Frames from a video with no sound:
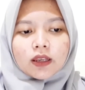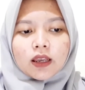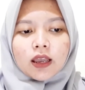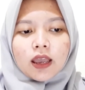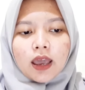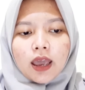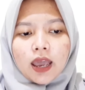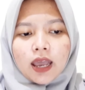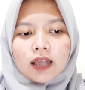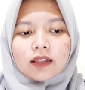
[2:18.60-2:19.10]

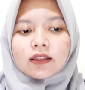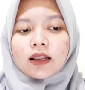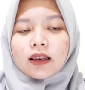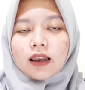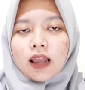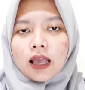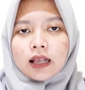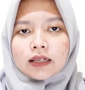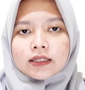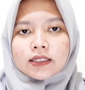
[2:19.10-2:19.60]
And the
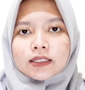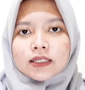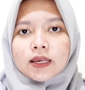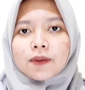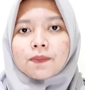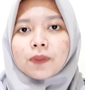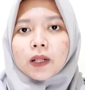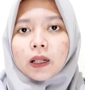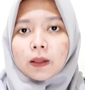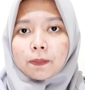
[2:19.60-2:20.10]
last
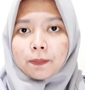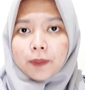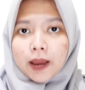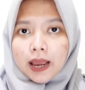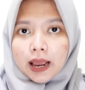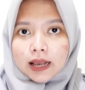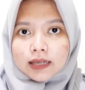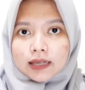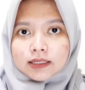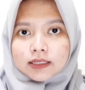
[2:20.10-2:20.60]
simple
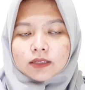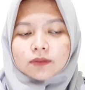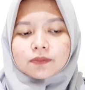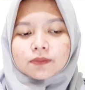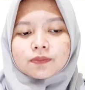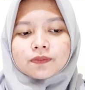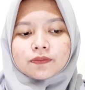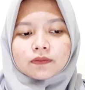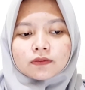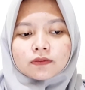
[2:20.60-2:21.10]
past,
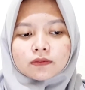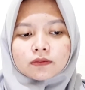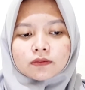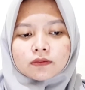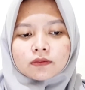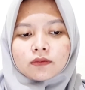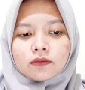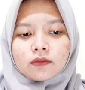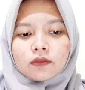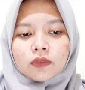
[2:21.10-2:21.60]

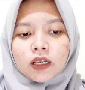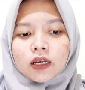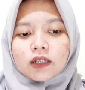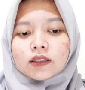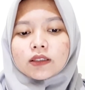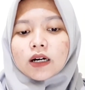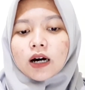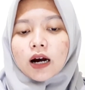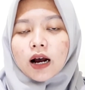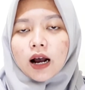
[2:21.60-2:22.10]
the
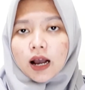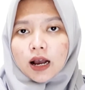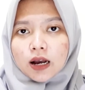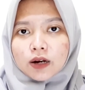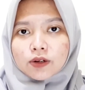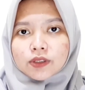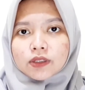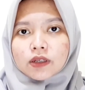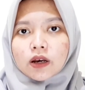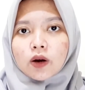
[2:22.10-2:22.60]

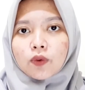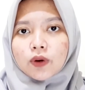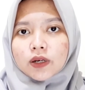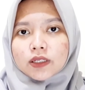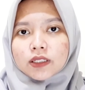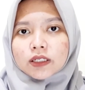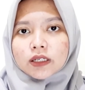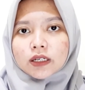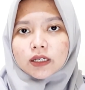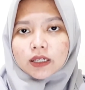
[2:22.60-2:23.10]
house was
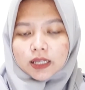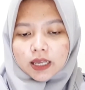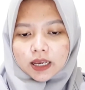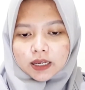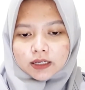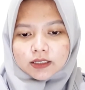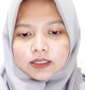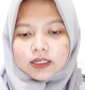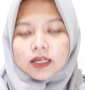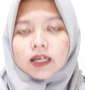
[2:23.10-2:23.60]

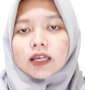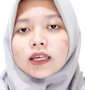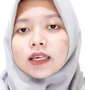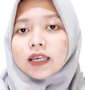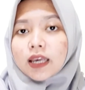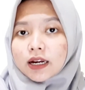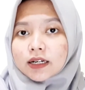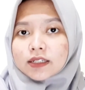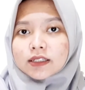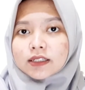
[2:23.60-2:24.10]
cleaned
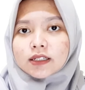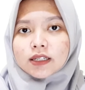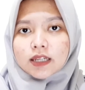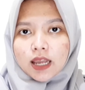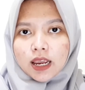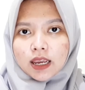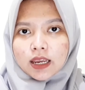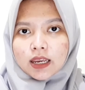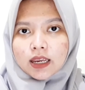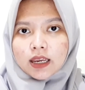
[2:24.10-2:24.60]

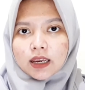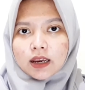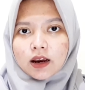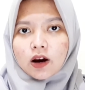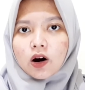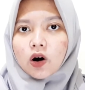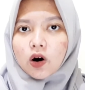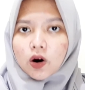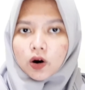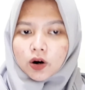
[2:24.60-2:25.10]
yesterday,
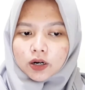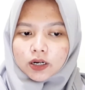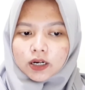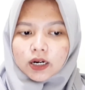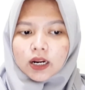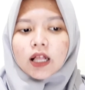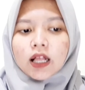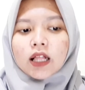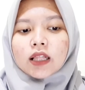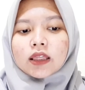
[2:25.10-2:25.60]
or
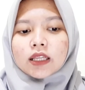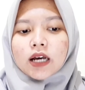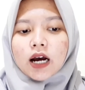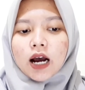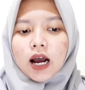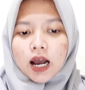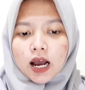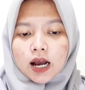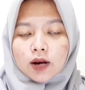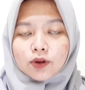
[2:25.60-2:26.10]
the
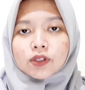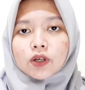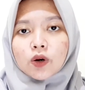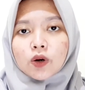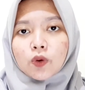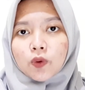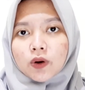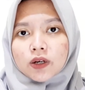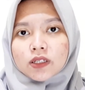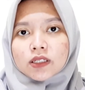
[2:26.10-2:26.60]
house
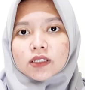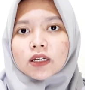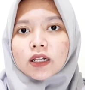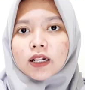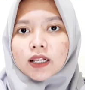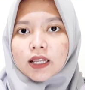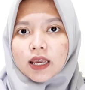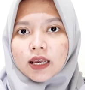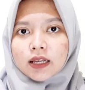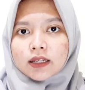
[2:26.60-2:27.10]
was
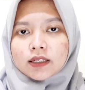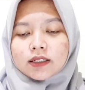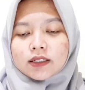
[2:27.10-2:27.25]
cleaned.